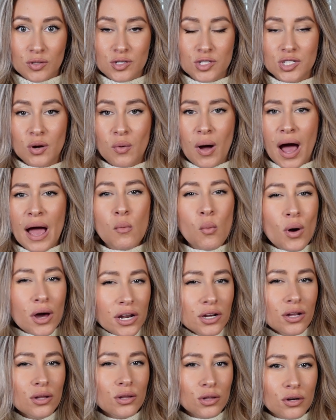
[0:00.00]
So I
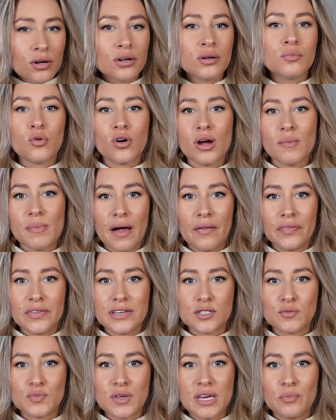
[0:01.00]
wanted to learn more about
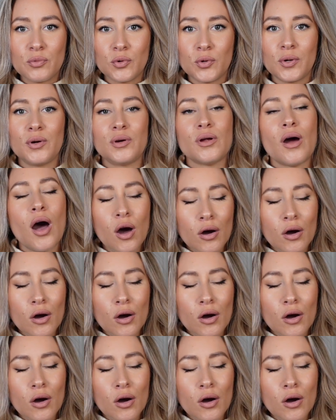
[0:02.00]
these people who had